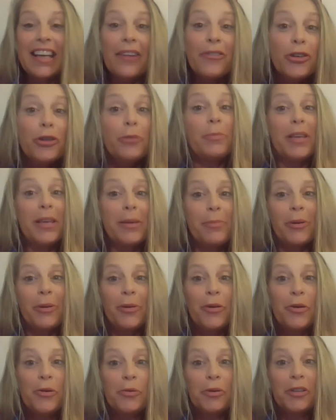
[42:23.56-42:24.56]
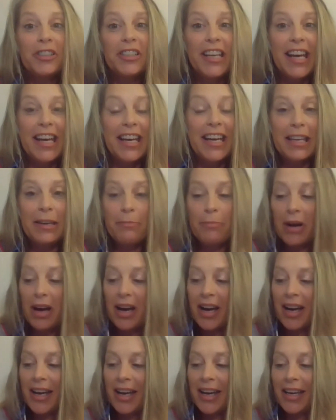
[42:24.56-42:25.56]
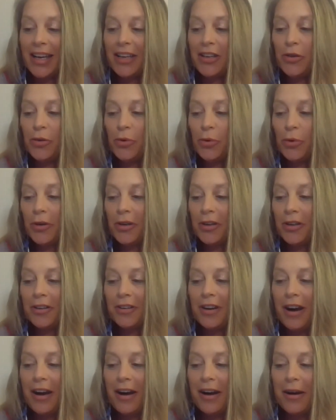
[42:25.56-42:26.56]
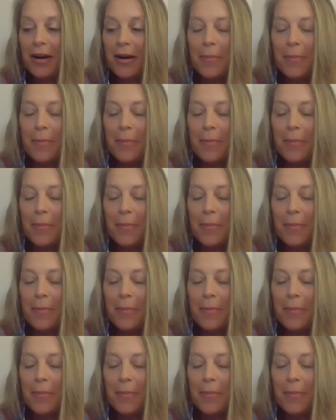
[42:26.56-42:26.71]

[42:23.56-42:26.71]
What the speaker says: several people who were taken by your